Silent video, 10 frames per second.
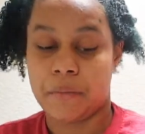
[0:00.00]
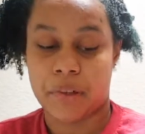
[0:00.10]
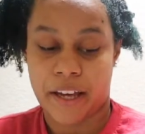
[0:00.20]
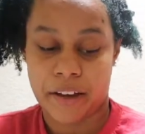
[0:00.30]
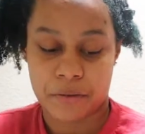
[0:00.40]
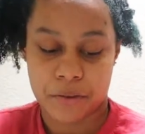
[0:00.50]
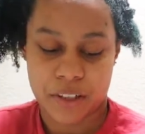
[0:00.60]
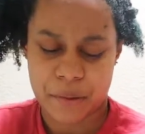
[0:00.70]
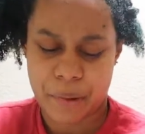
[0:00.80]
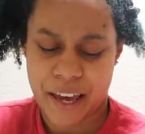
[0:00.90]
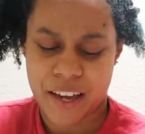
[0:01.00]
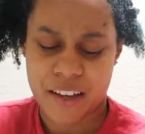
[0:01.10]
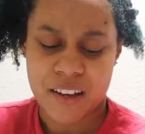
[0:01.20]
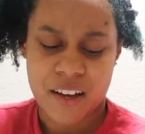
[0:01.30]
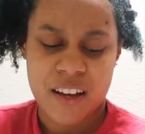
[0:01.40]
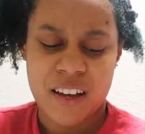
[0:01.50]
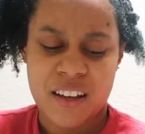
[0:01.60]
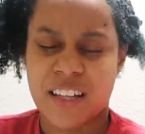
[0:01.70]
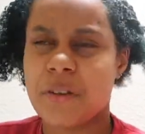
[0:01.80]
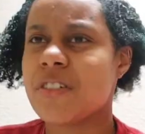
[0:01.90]
play for like pay.
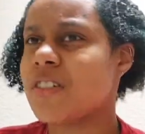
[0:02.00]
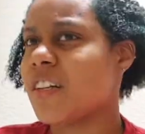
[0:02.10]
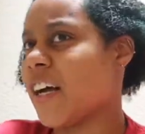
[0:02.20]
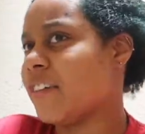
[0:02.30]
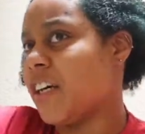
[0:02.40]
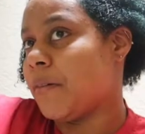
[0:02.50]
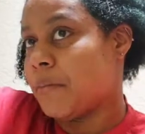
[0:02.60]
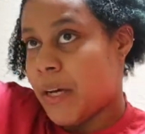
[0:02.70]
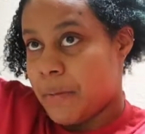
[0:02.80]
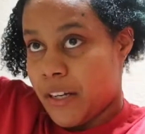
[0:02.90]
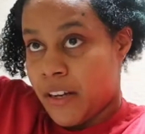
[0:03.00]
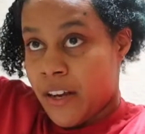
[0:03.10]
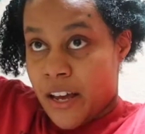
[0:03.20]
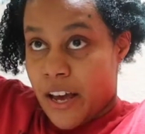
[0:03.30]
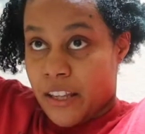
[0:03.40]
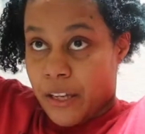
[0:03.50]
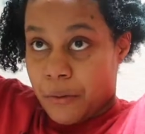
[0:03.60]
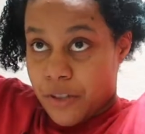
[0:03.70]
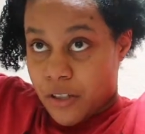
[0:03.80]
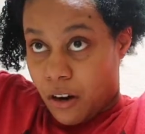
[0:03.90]
Like it was just kind of dumb in my opinion. And they
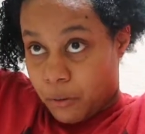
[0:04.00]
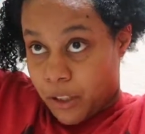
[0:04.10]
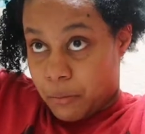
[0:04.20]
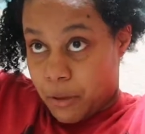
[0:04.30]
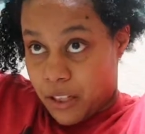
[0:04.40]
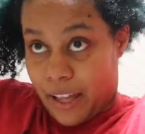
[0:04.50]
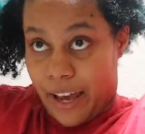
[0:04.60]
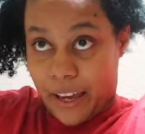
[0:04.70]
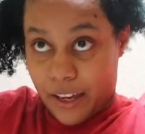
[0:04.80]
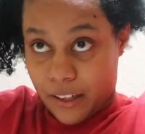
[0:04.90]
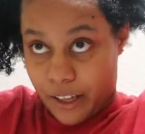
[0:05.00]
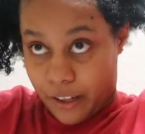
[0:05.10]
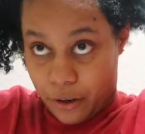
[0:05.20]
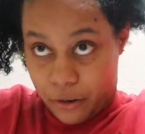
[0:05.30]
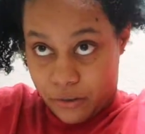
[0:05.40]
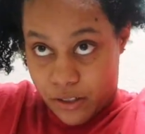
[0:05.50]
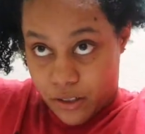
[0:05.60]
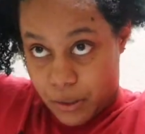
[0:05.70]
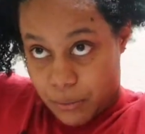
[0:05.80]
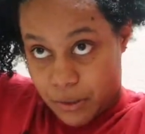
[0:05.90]
were just only playing like no offense
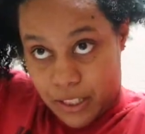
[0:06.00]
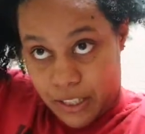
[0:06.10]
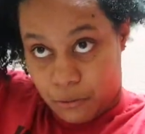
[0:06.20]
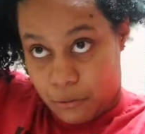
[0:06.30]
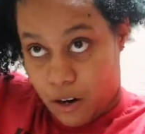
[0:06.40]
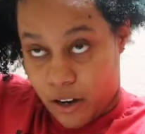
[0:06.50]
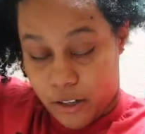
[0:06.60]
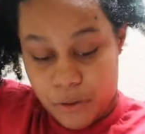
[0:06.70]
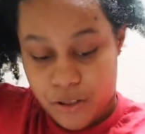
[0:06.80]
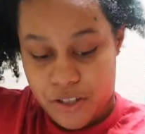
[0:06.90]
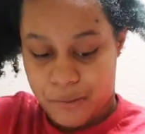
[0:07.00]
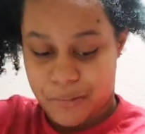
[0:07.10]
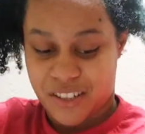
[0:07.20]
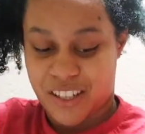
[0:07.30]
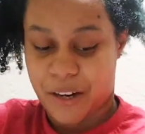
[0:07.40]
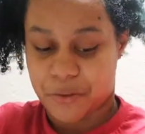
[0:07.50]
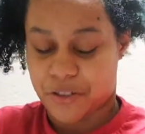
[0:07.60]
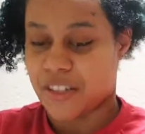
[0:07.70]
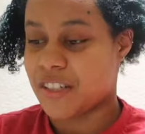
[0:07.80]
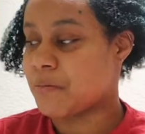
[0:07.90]
to people that like rock music, but they were
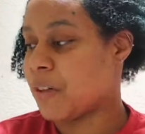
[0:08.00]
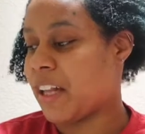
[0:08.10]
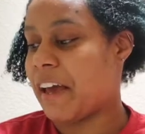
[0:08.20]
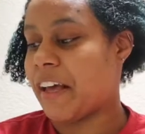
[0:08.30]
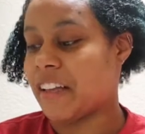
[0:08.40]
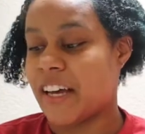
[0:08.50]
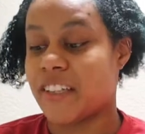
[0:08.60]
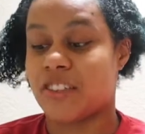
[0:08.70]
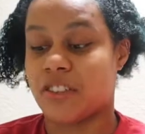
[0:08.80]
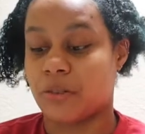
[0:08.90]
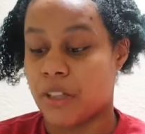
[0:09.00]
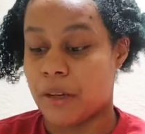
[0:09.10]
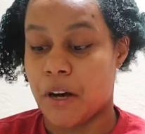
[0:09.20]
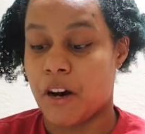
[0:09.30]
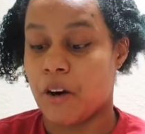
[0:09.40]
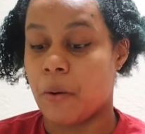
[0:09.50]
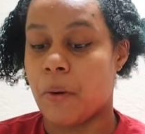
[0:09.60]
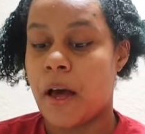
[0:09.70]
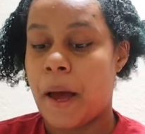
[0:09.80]
just playing like screamo,